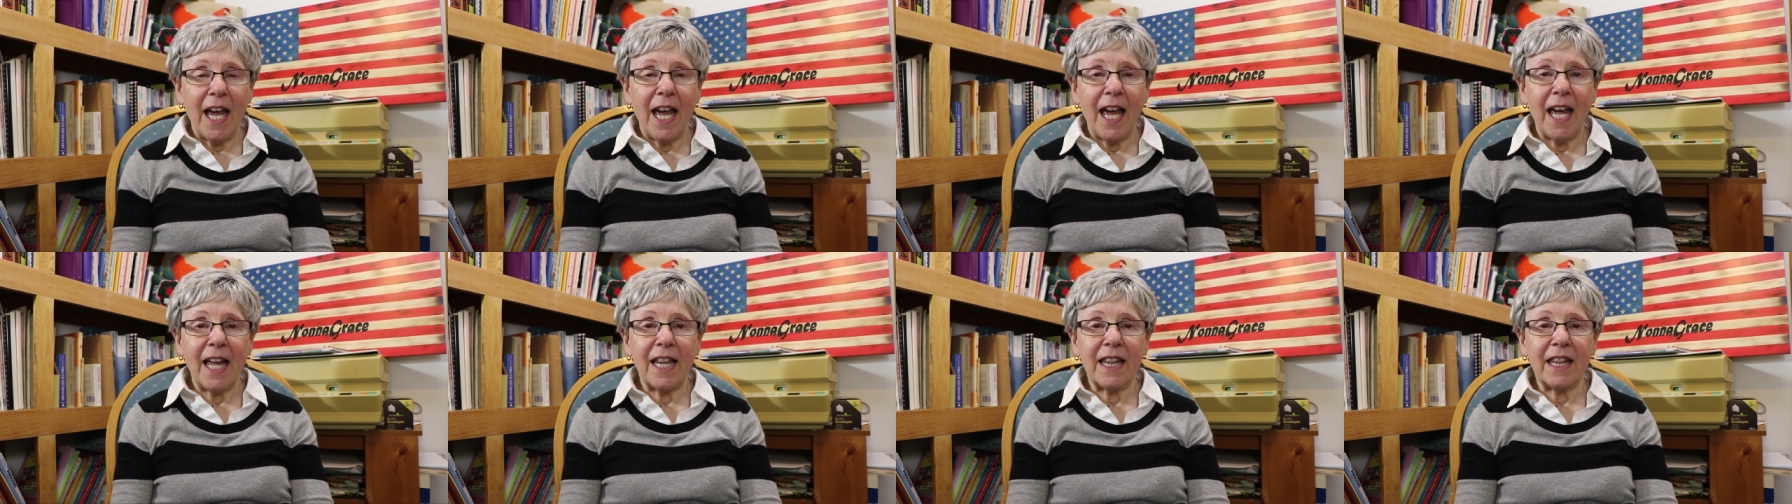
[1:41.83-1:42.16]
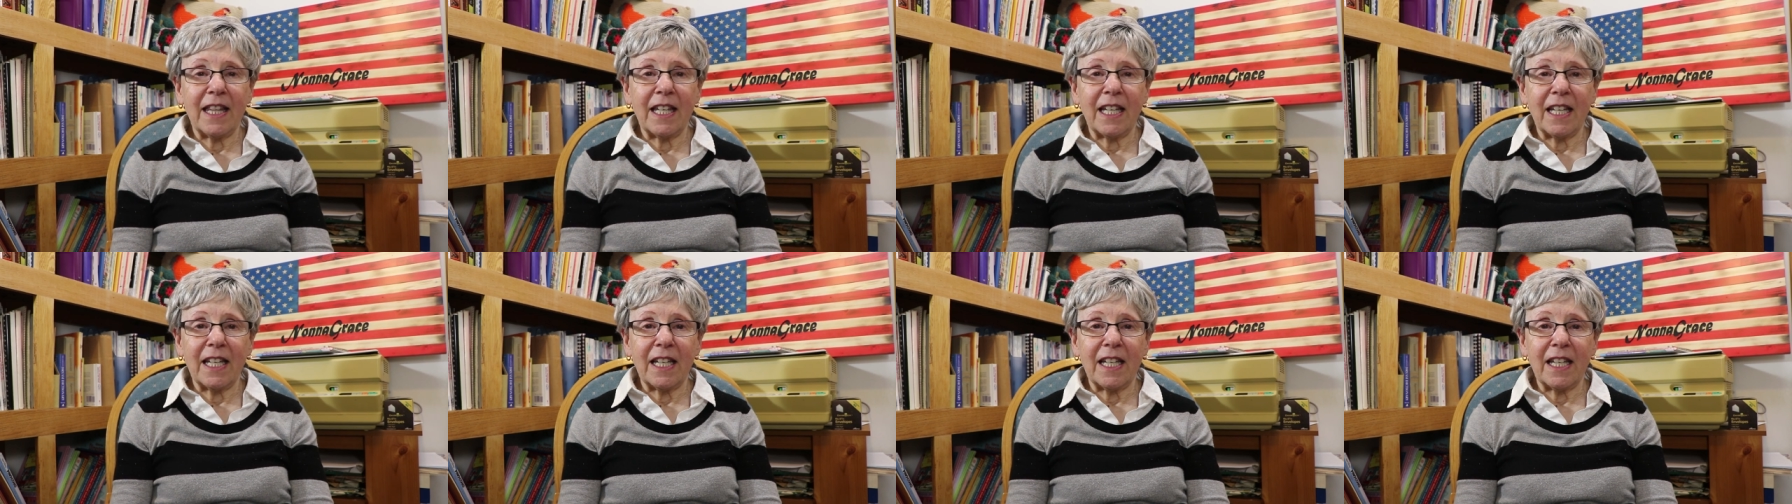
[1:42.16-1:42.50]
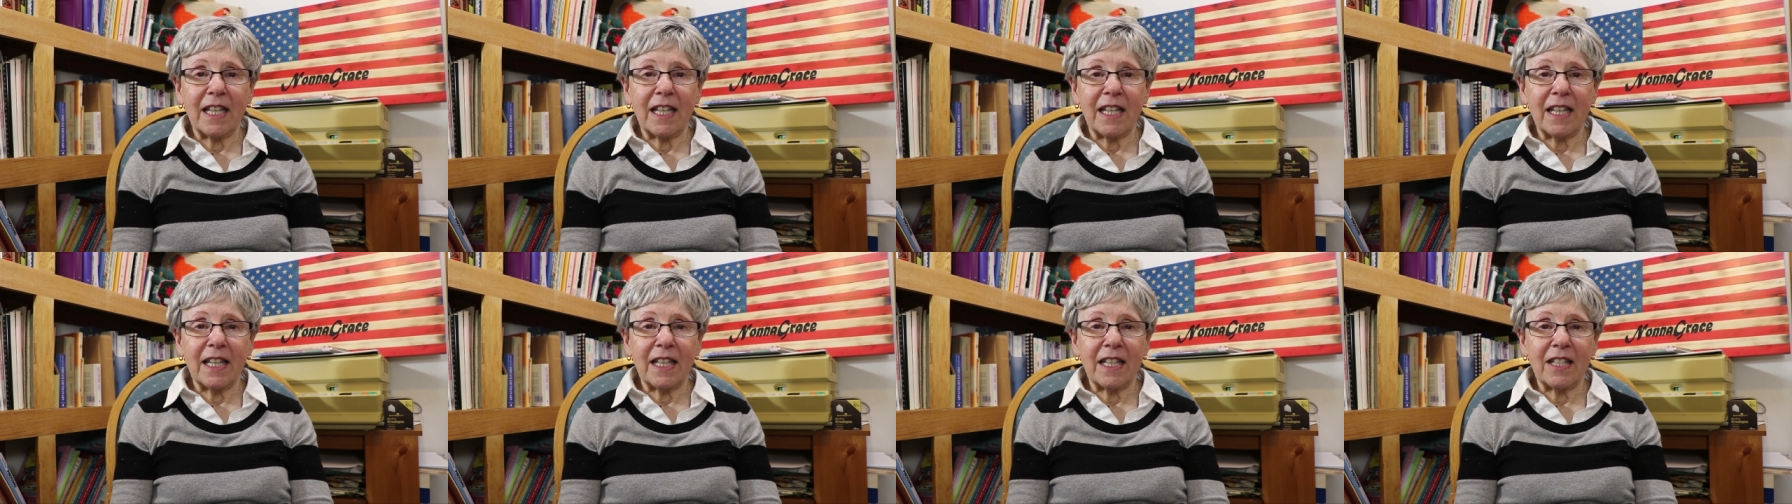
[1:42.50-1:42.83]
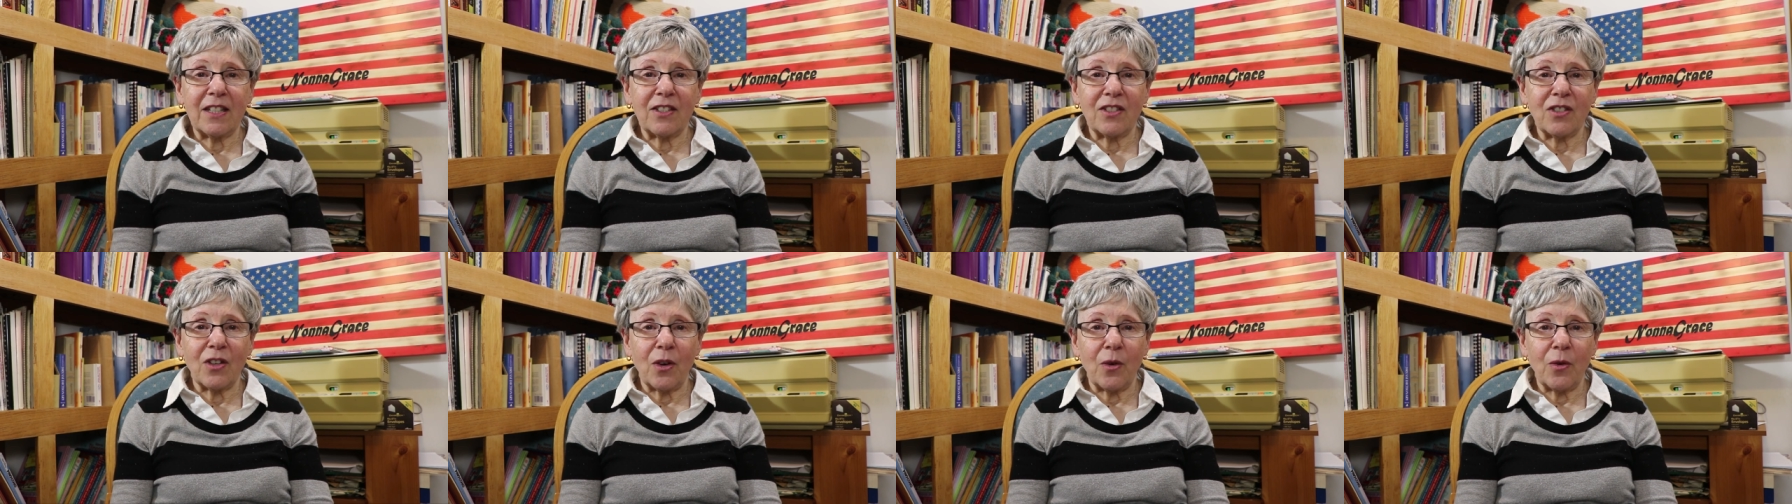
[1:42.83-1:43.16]
And
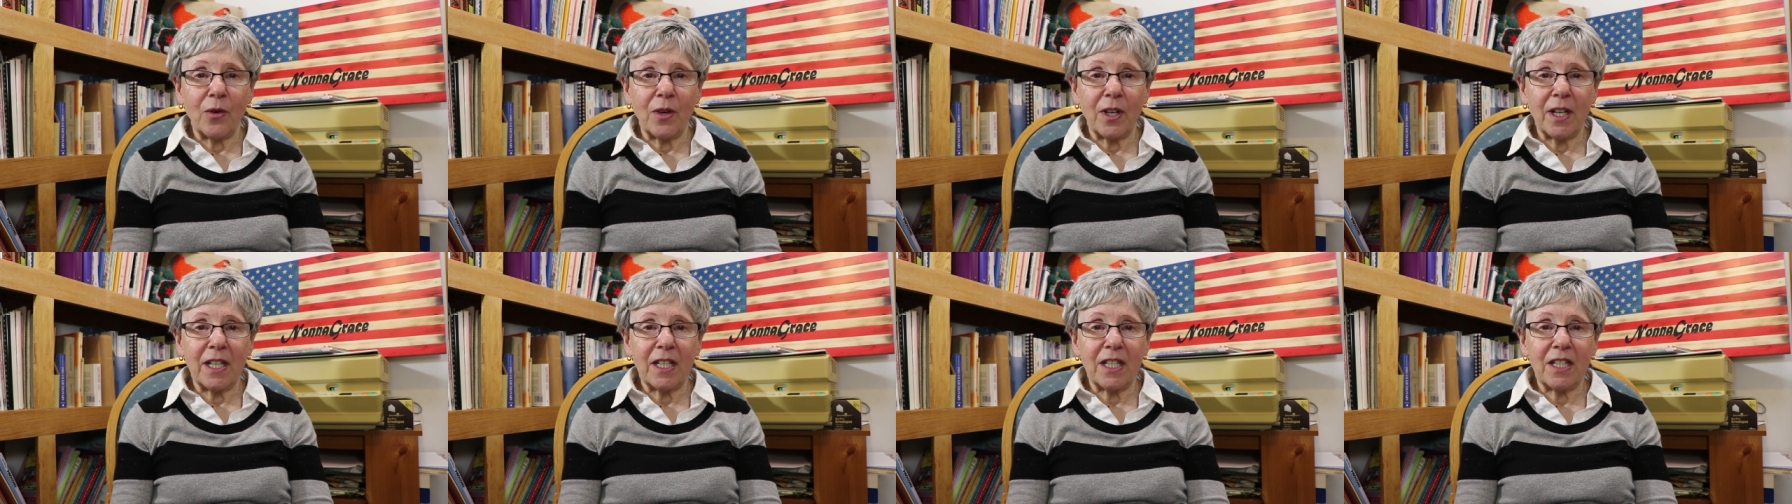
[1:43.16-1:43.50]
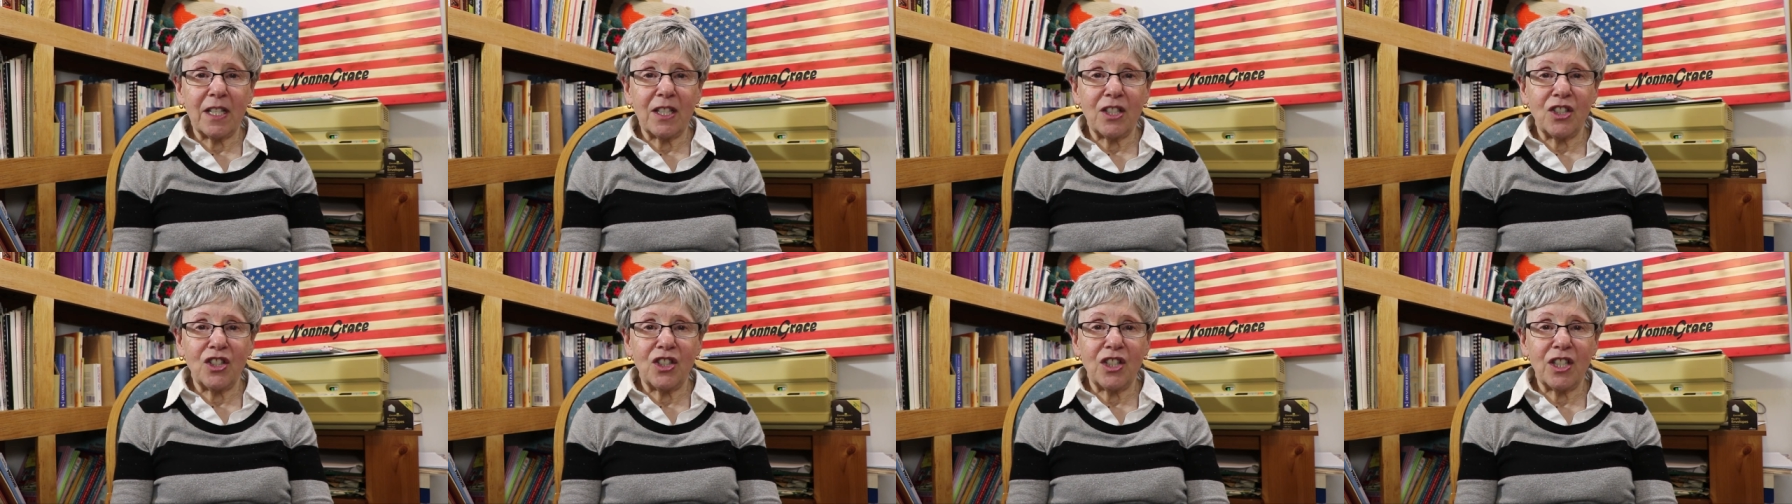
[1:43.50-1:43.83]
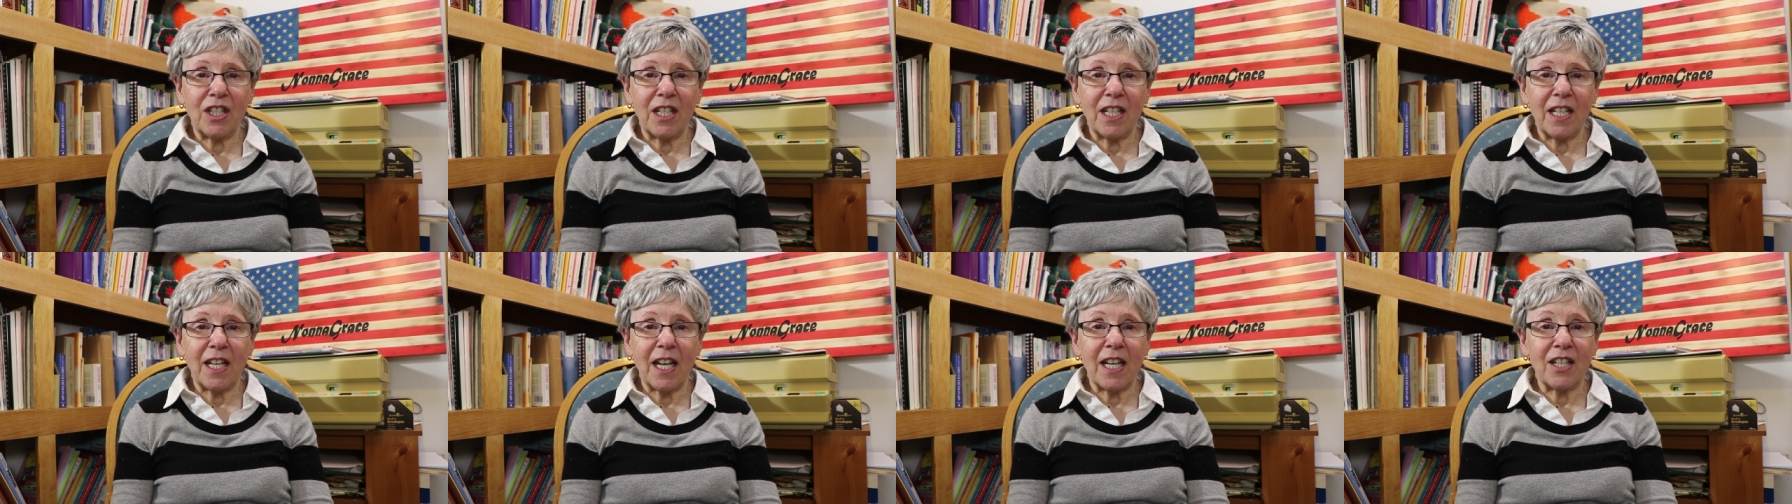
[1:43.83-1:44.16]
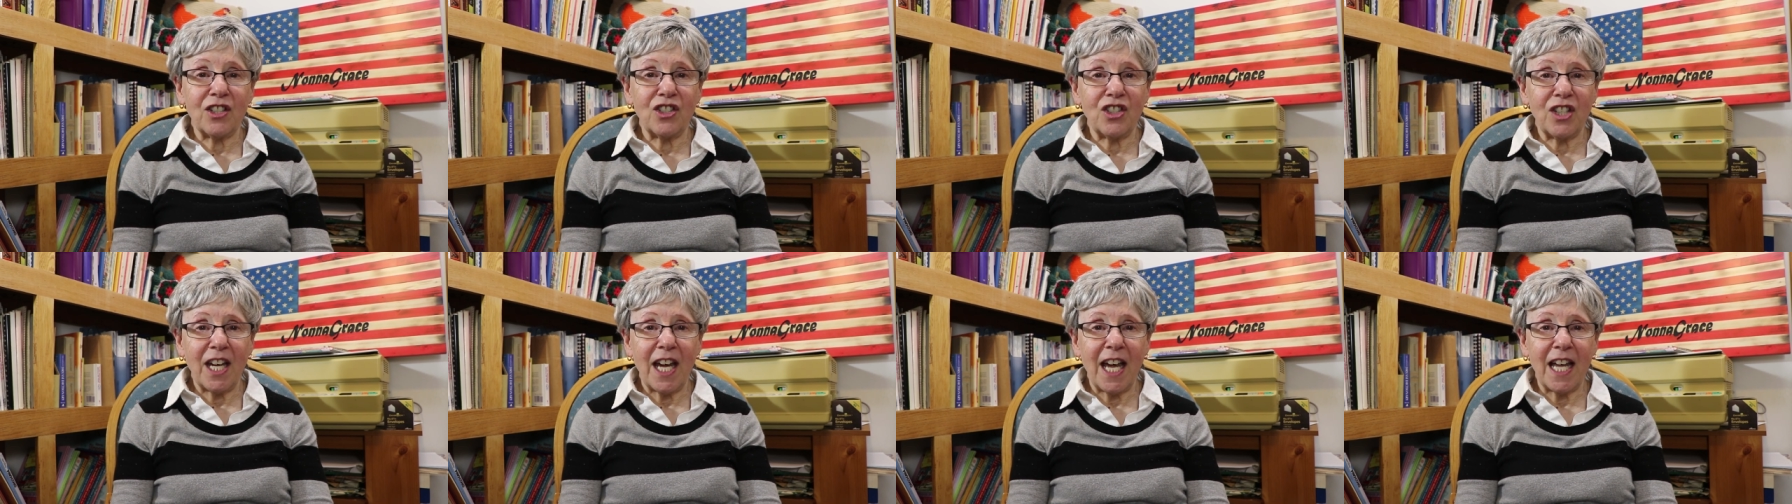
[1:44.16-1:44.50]
so she
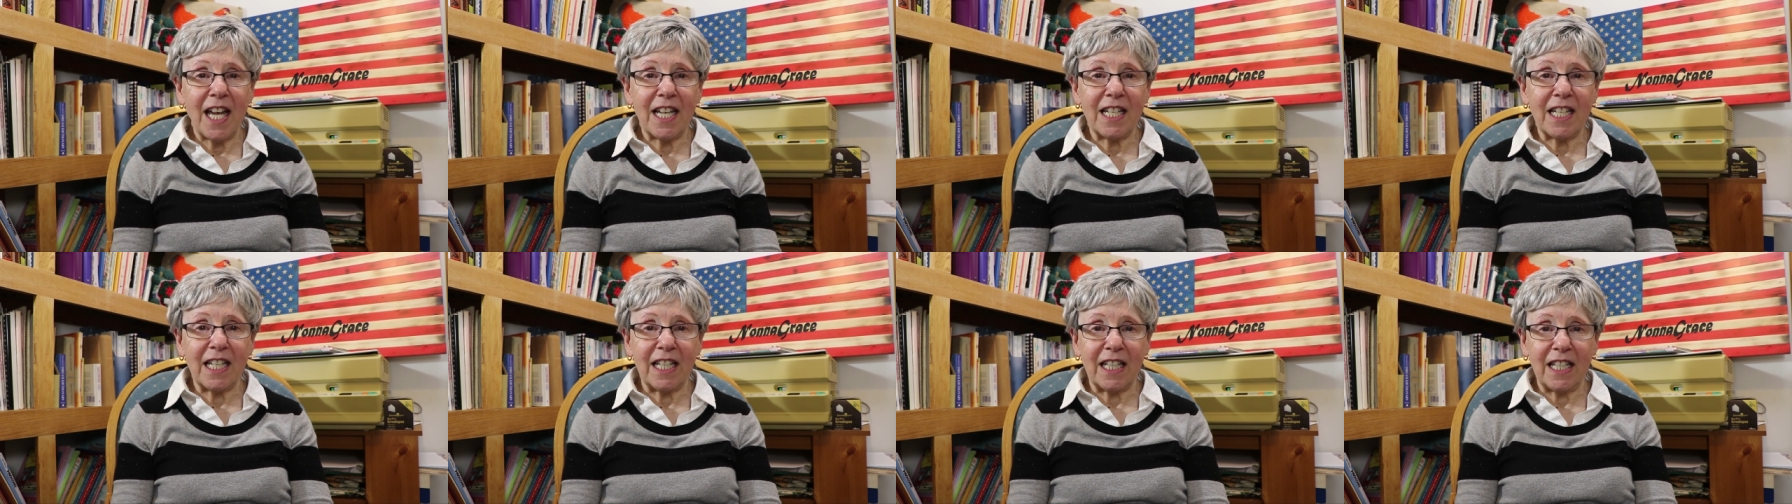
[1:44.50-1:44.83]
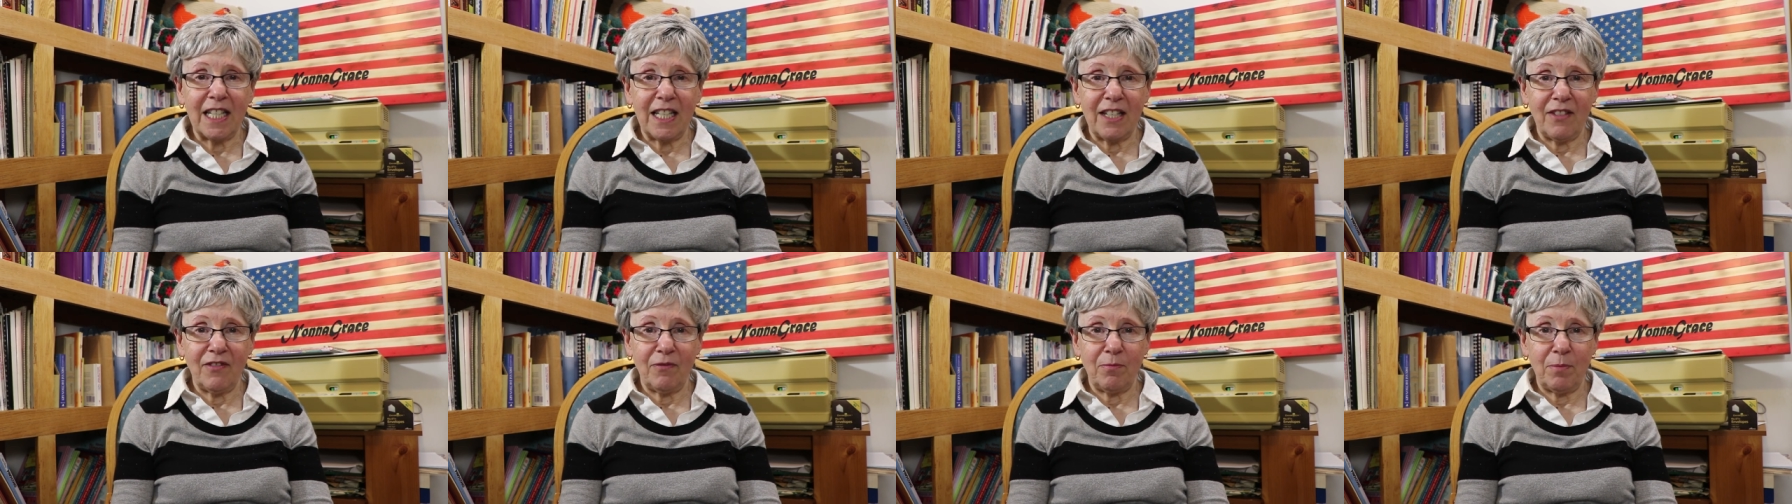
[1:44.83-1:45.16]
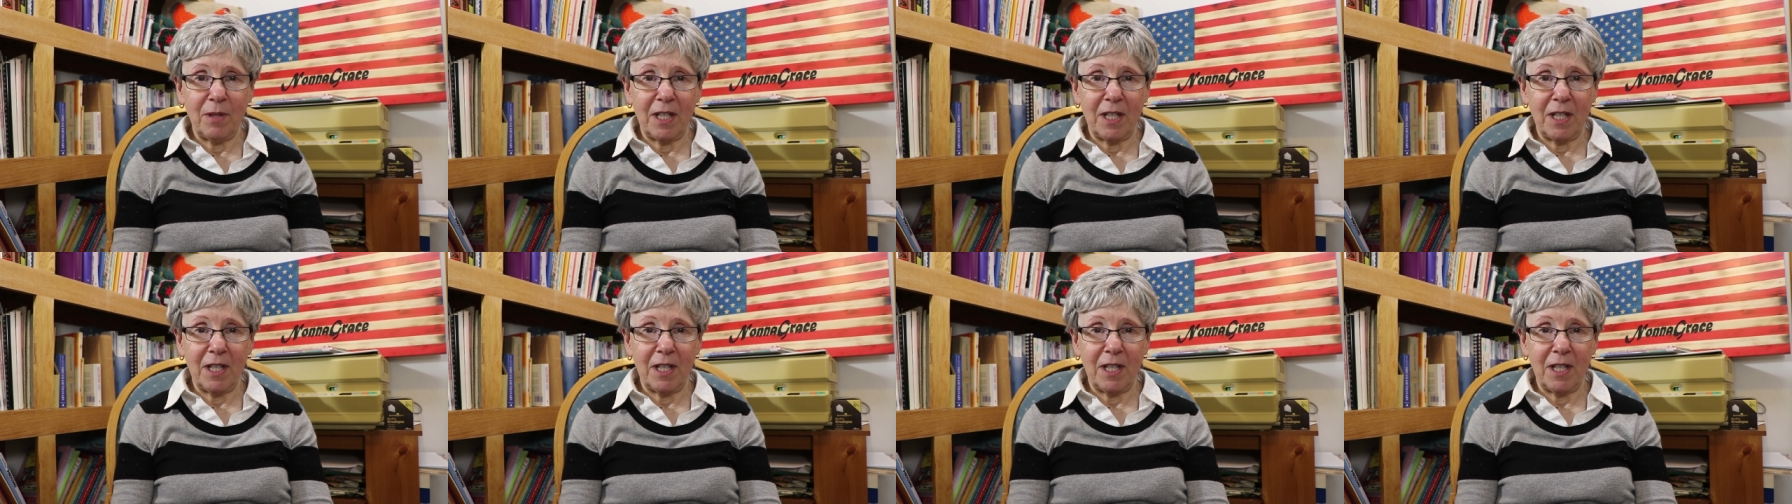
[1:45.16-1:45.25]
had to leave